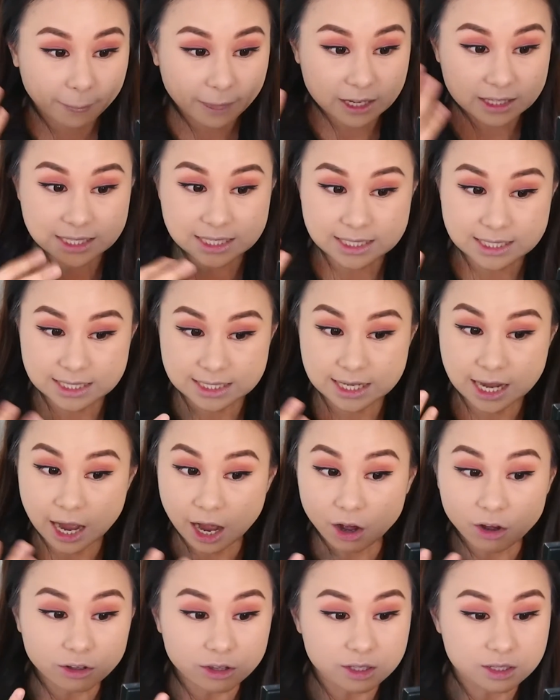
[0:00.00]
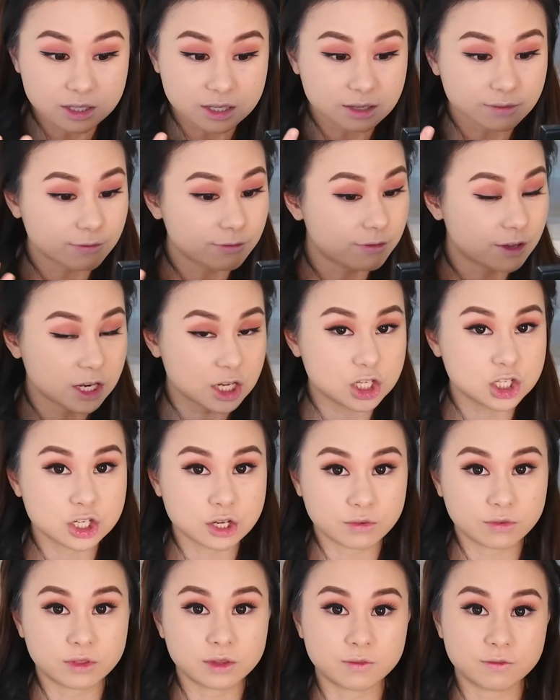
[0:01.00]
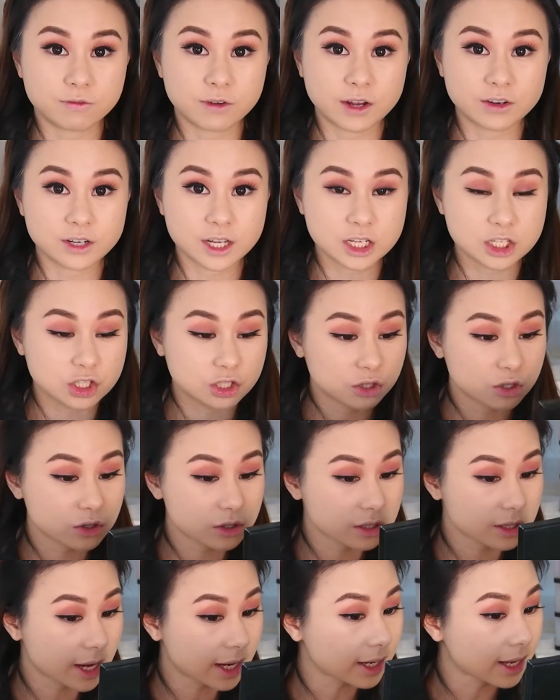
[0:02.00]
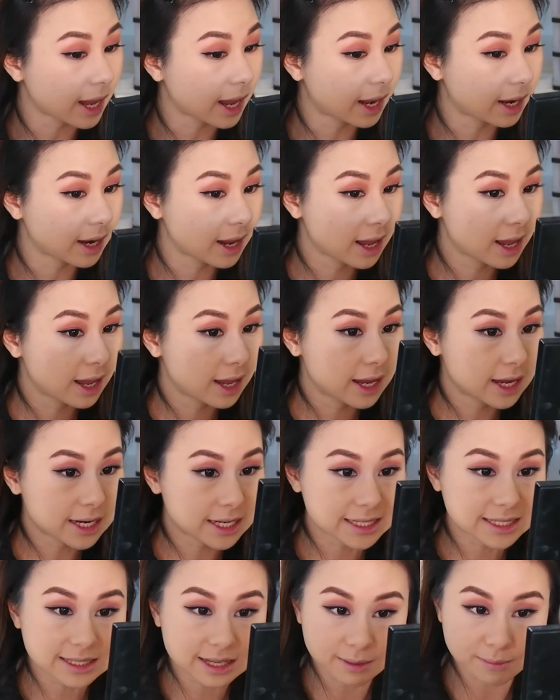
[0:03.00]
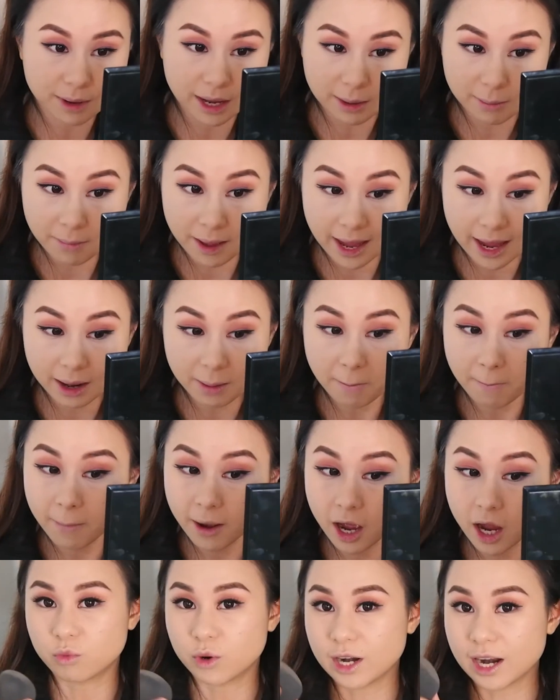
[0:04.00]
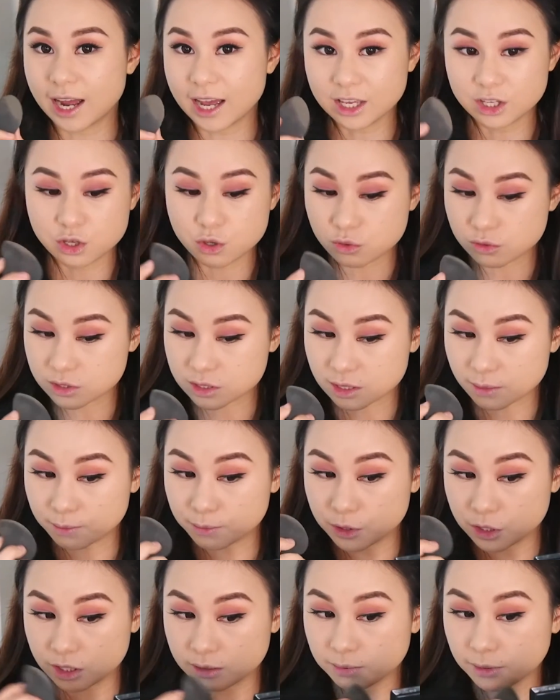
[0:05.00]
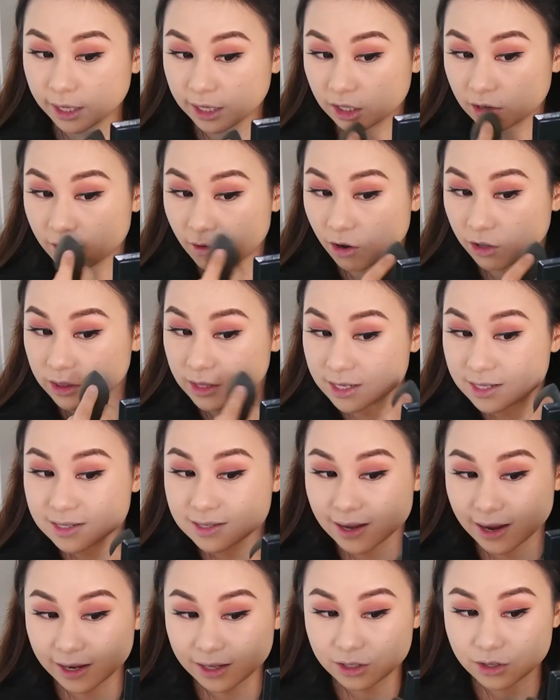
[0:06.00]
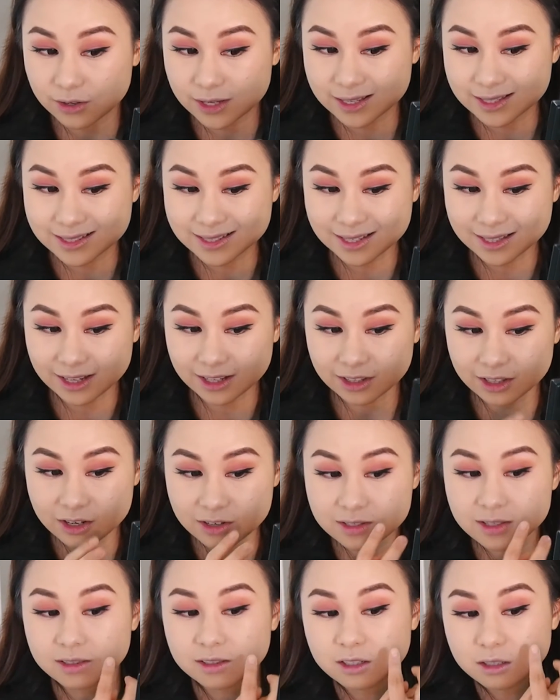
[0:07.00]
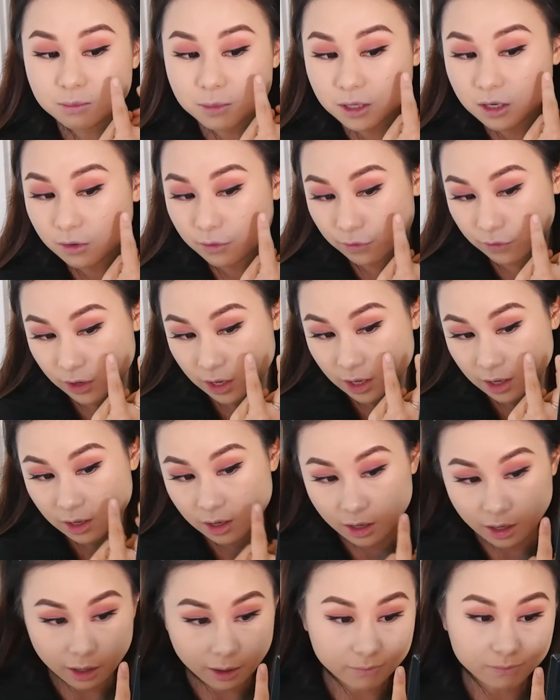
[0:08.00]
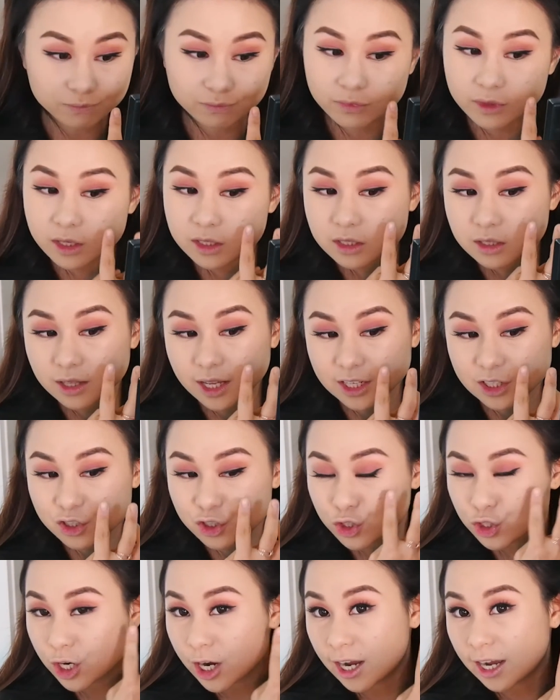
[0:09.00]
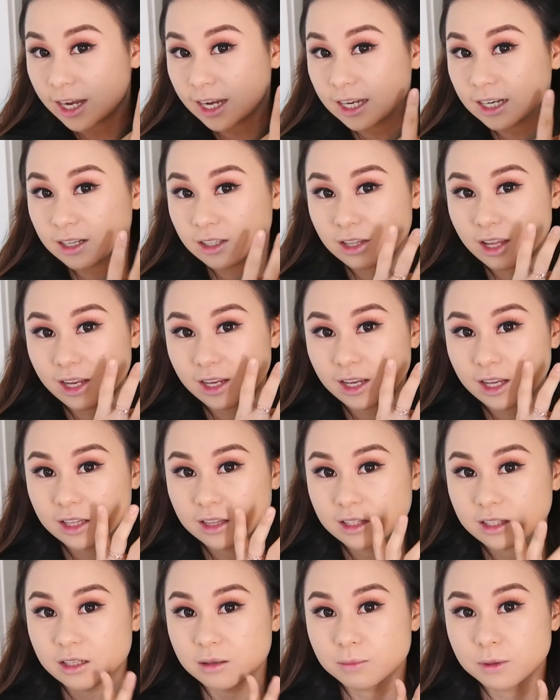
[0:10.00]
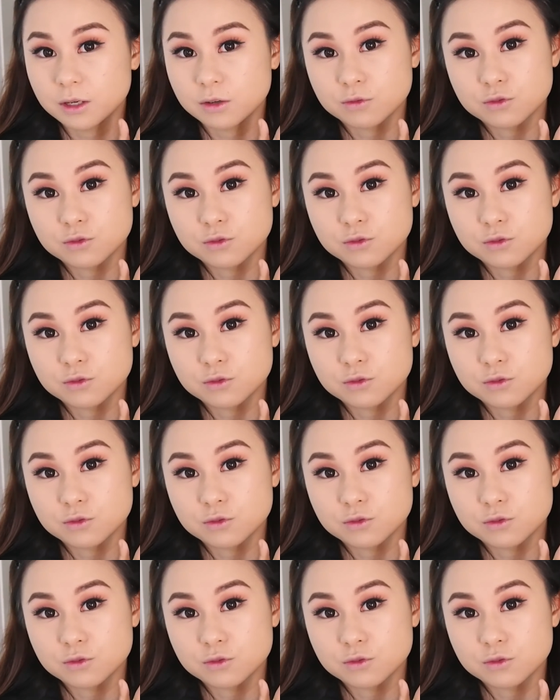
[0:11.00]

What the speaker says: this is how the finish of the foundation looks like, and it is semi-matte, but when I use the Beauty Blender on this side, you can see that there's a little bit of like shine, like a little bit of